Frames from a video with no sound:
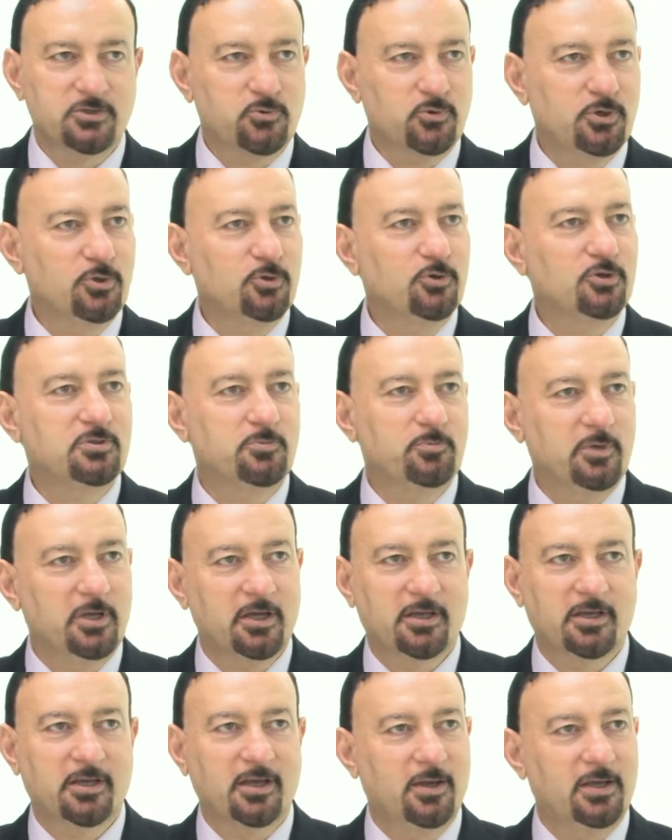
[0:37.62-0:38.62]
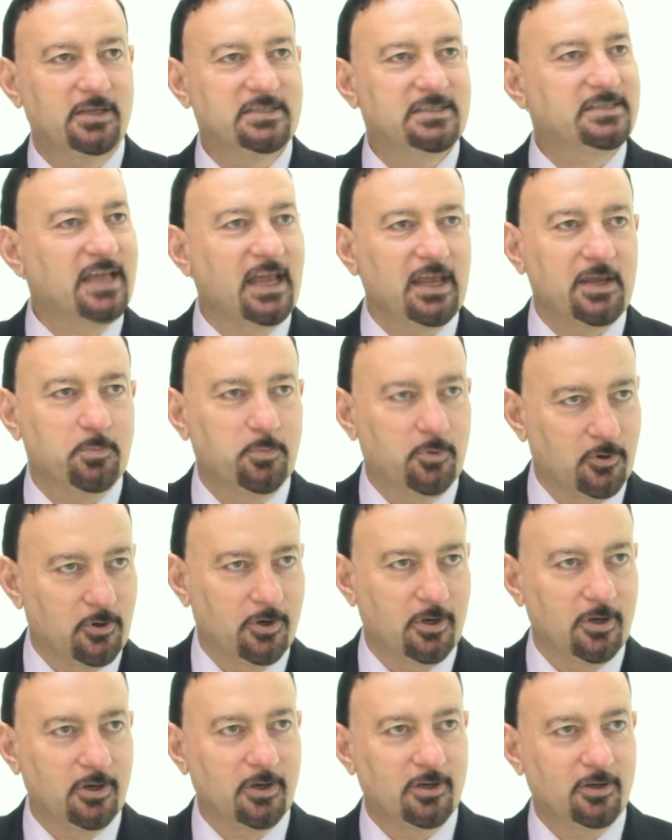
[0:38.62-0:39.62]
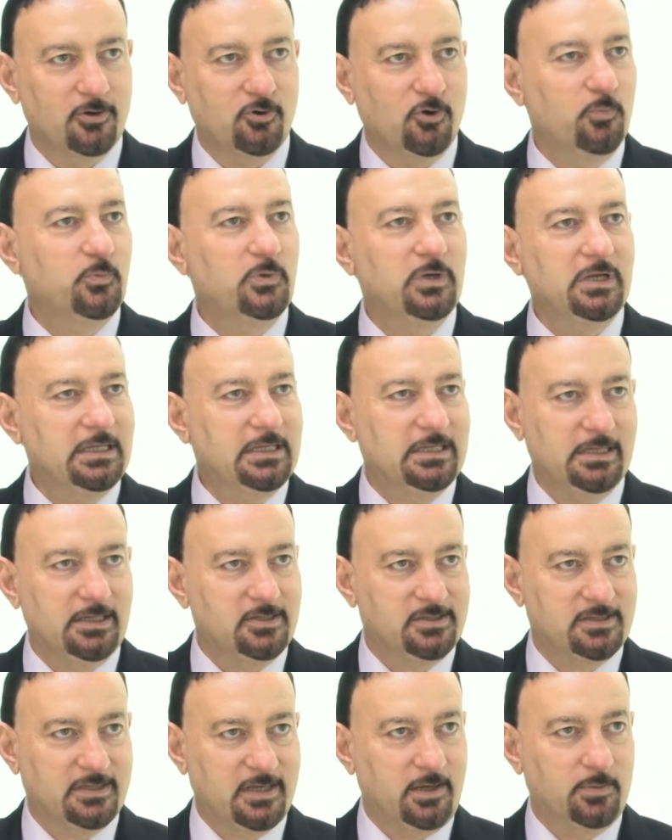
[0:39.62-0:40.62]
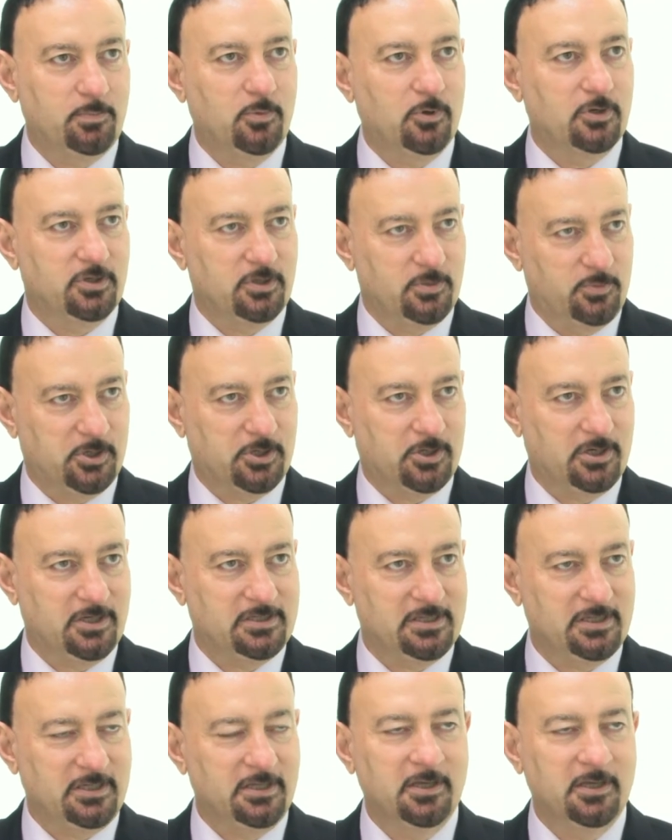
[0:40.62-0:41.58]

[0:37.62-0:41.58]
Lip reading: will not make a stable, completely stable democracy.